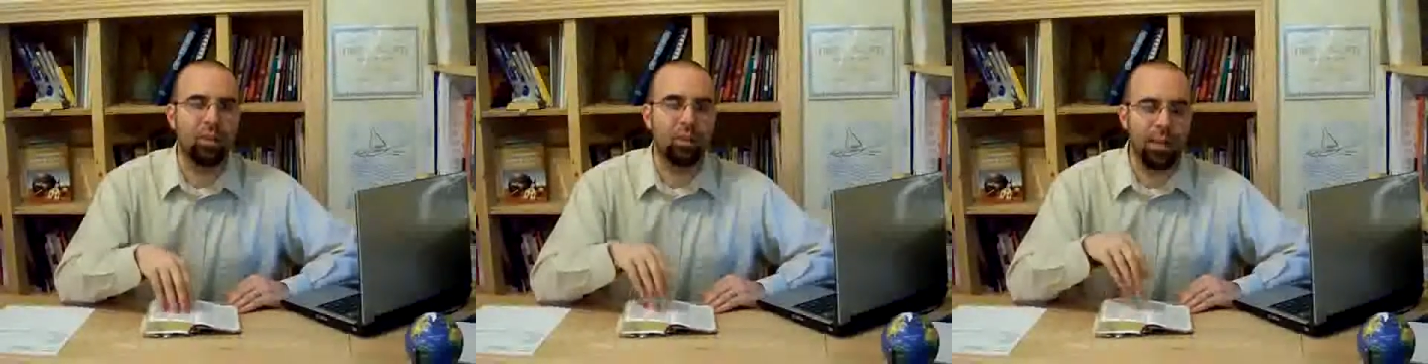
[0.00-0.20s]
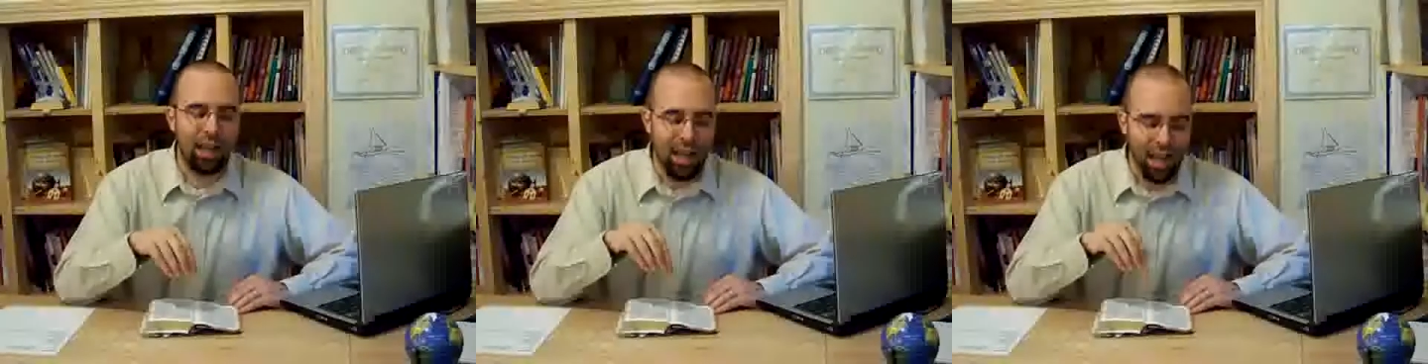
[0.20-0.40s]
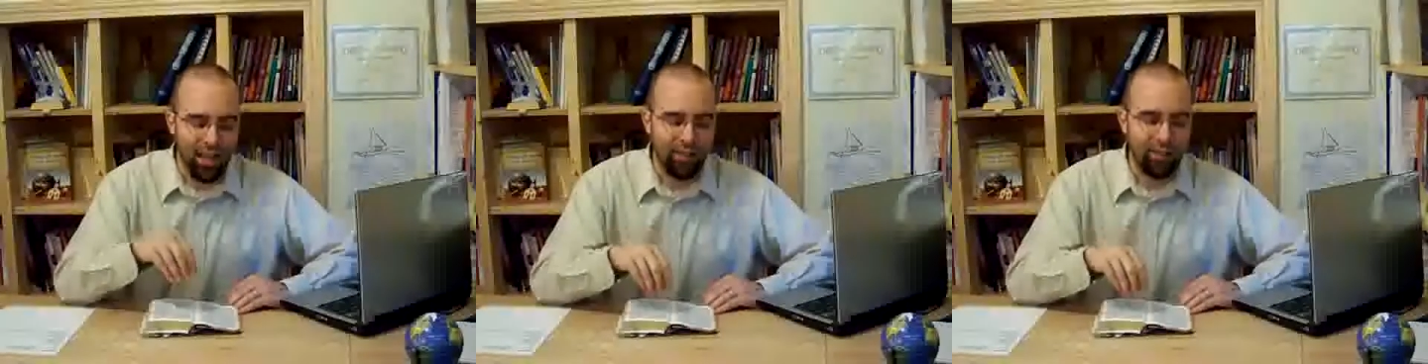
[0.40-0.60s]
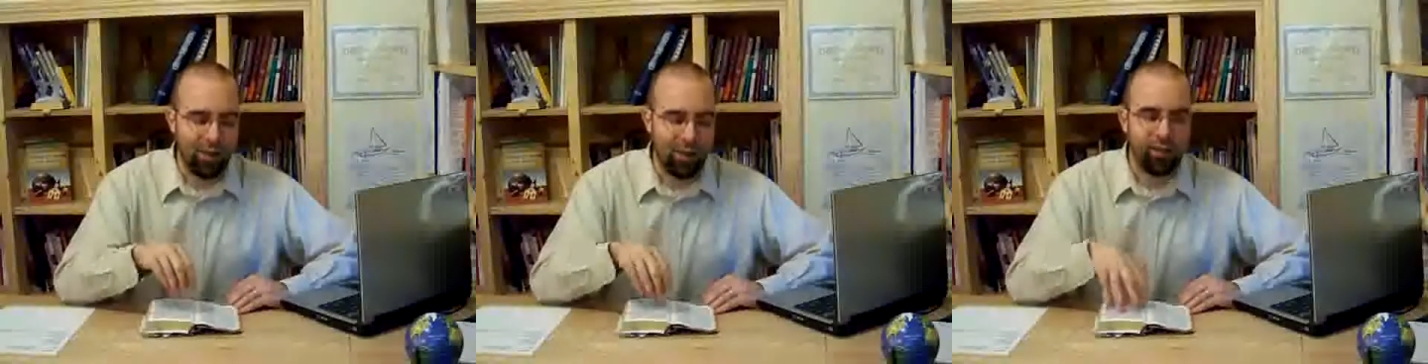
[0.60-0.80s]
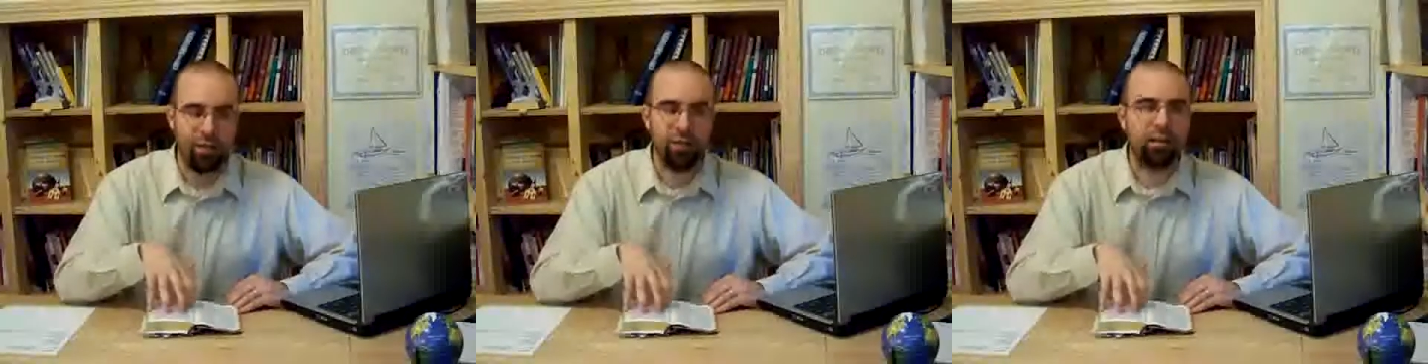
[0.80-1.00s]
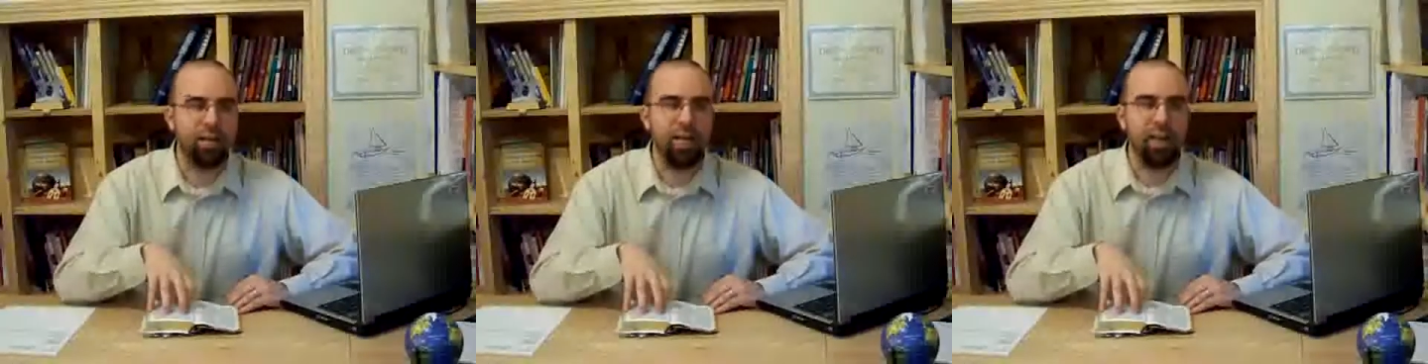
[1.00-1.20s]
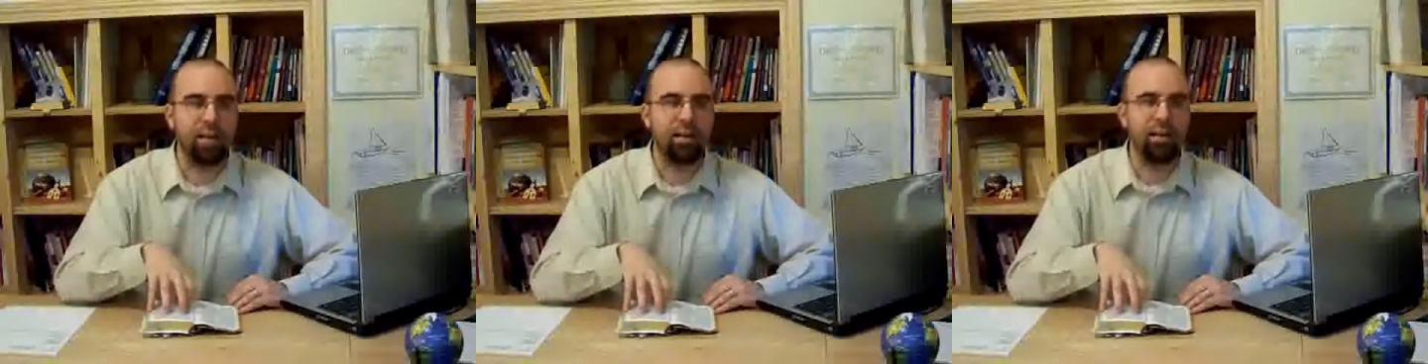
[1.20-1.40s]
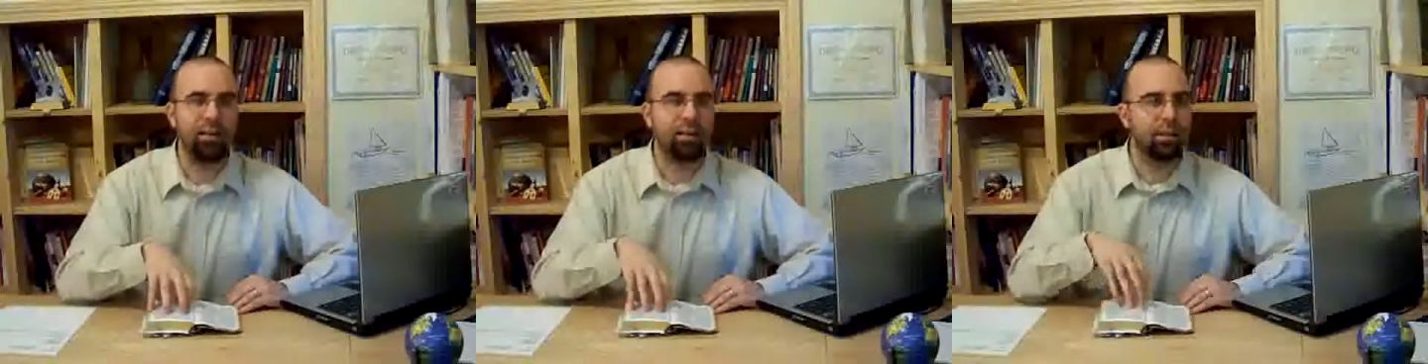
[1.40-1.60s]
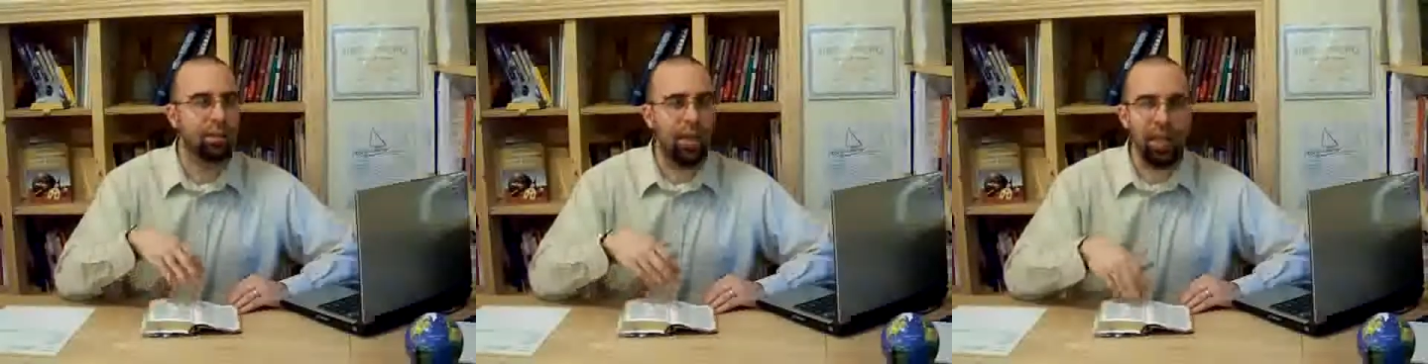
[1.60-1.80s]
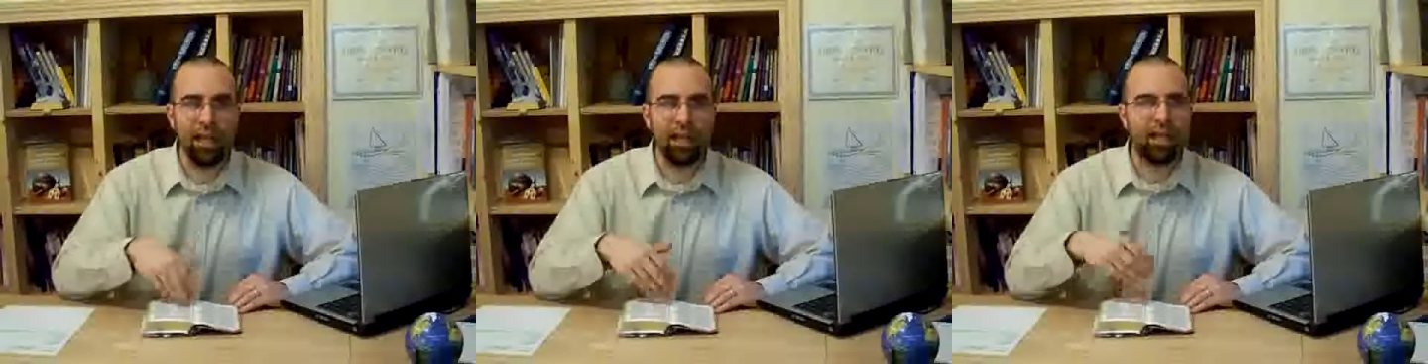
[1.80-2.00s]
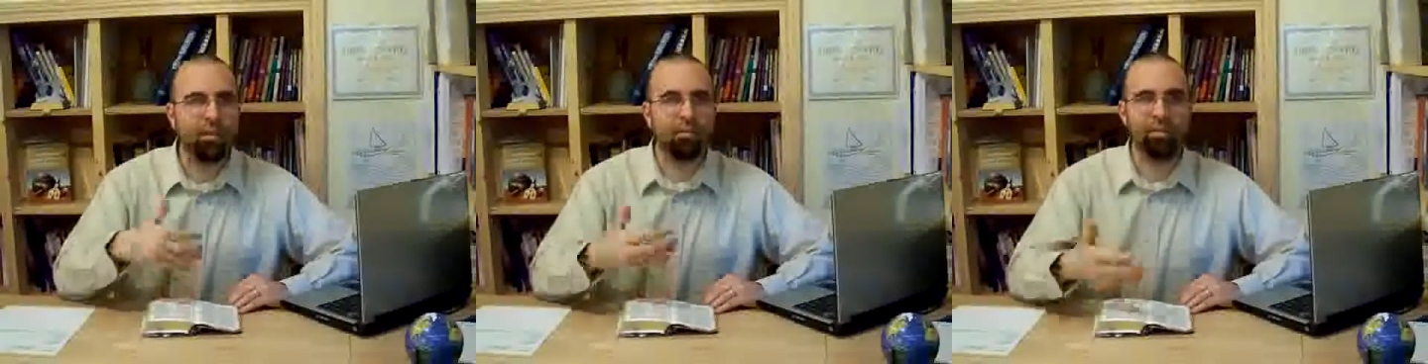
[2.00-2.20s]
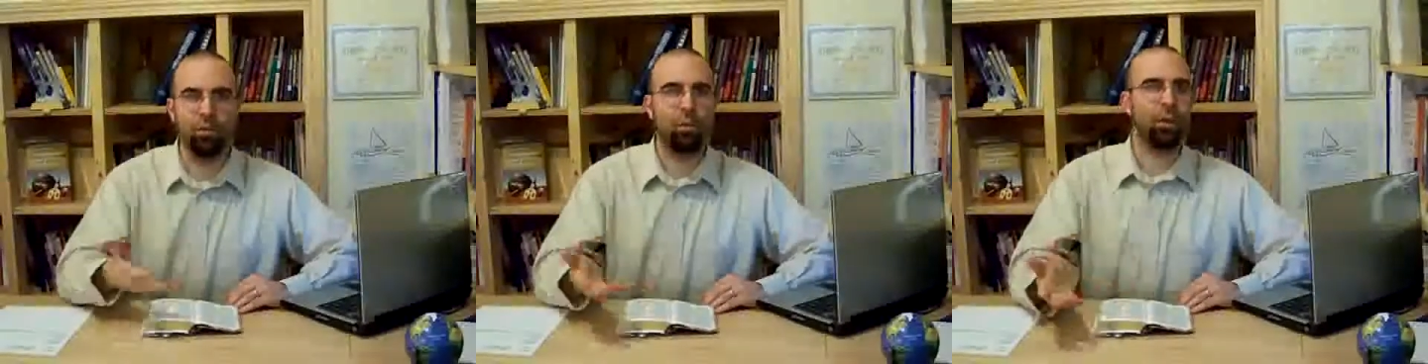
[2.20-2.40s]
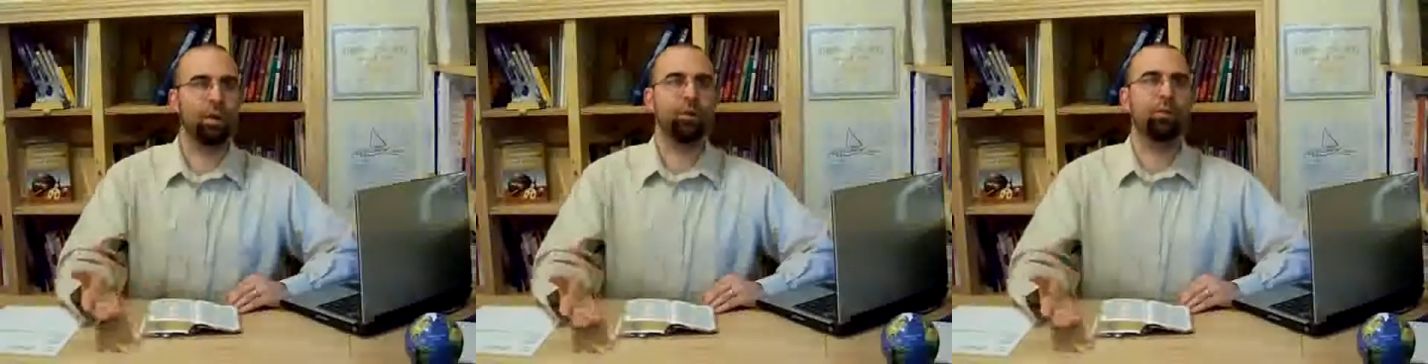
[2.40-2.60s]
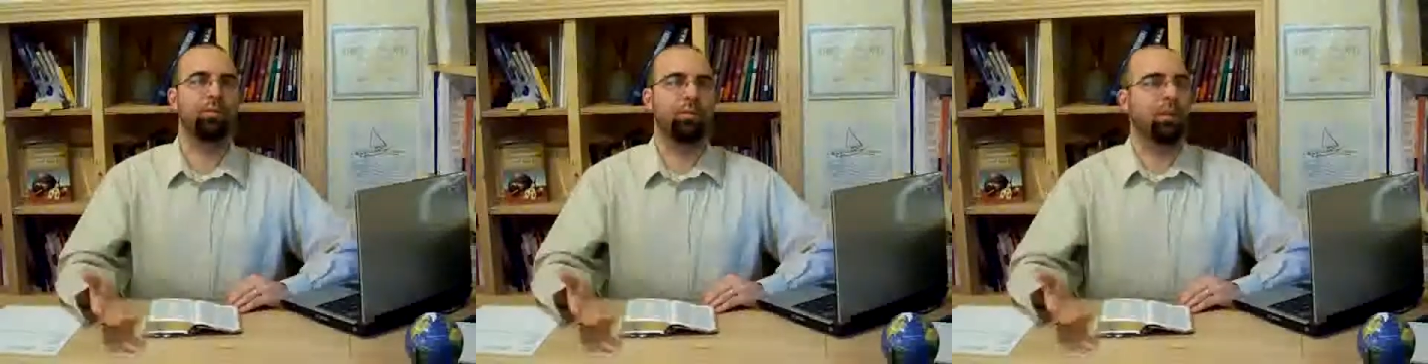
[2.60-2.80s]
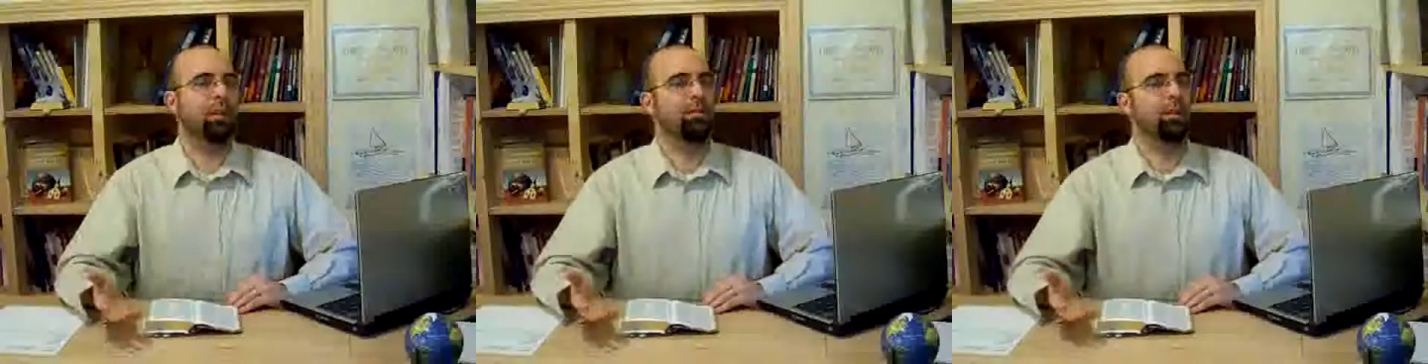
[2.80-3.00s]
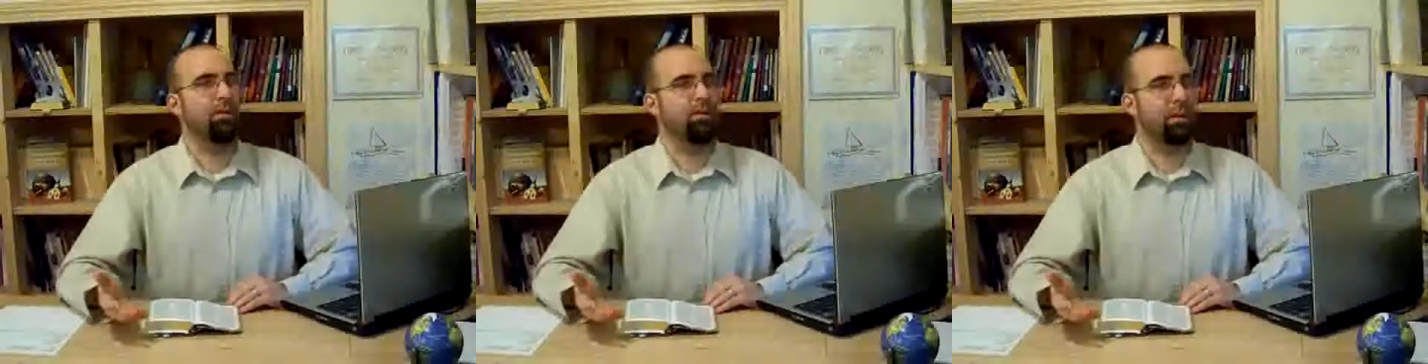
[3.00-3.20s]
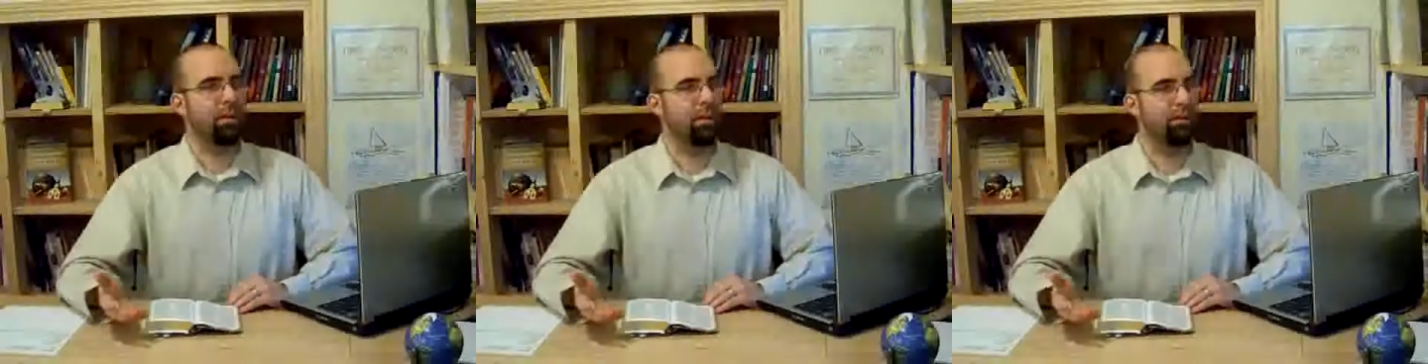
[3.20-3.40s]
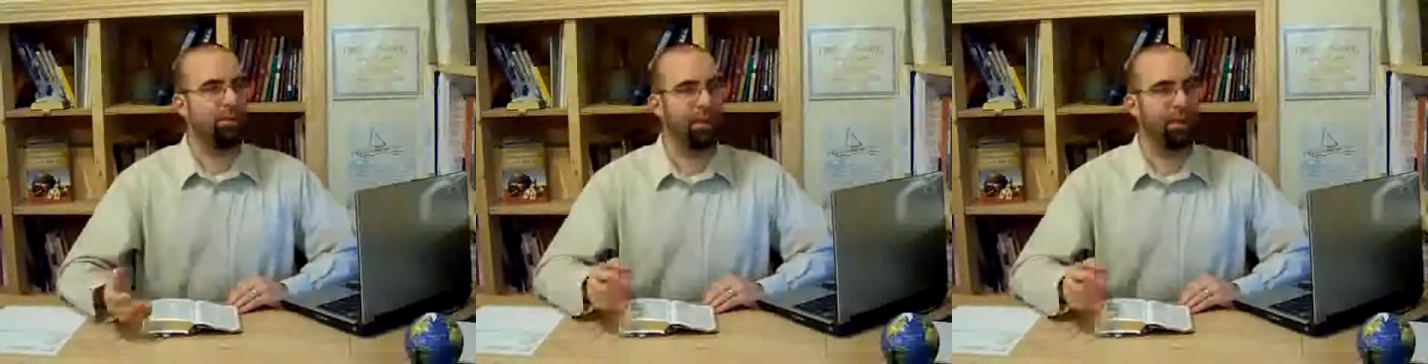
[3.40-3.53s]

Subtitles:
we have to understand to take it for what it was meant to be written.